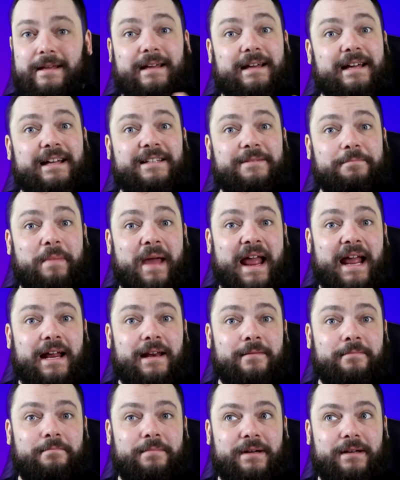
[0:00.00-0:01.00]
it's
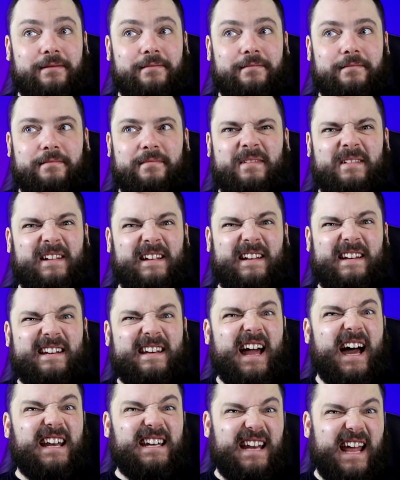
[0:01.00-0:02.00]
Bane, but
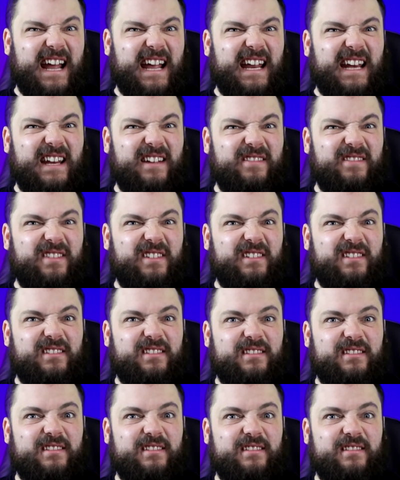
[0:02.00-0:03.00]
not negative.
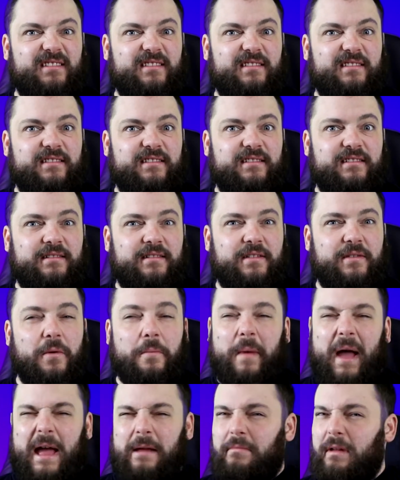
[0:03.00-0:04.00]
So
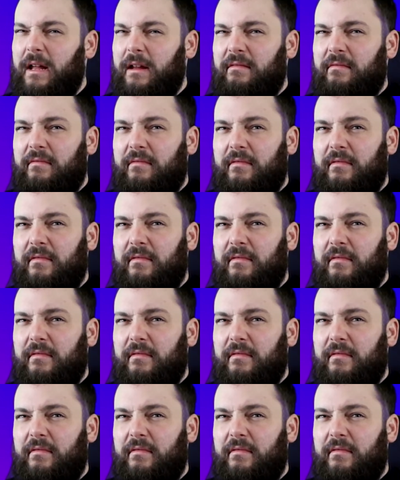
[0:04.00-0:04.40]
Batman?